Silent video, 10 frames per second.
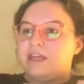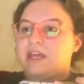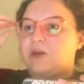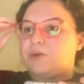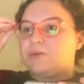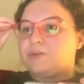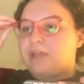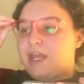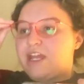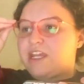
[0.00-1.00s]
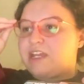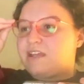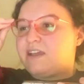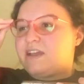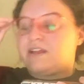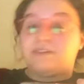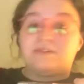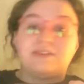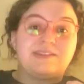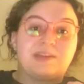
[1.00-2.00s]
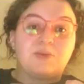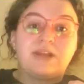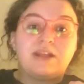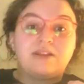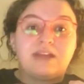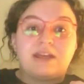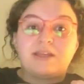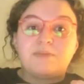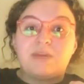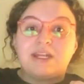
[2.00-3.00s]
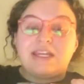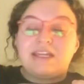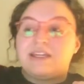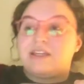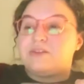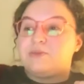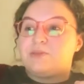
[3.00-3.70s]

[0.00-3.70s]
how adding and separating that money can